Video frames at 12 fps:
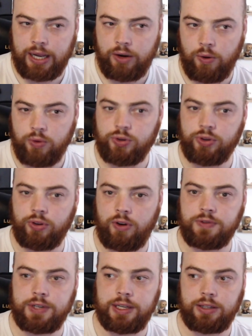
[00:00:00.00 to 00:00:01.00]
and also
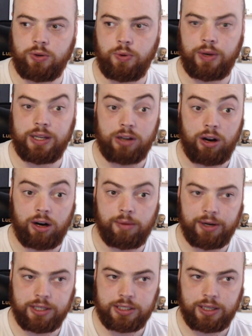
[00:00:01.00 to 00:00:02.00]
obviously Tony's
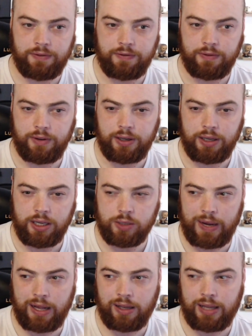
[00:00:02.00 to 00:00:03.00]
armor and stuff as
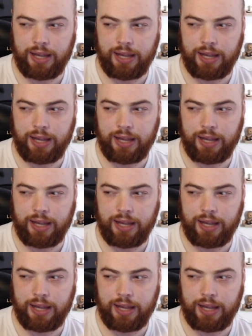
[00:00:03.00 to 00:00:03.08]
well.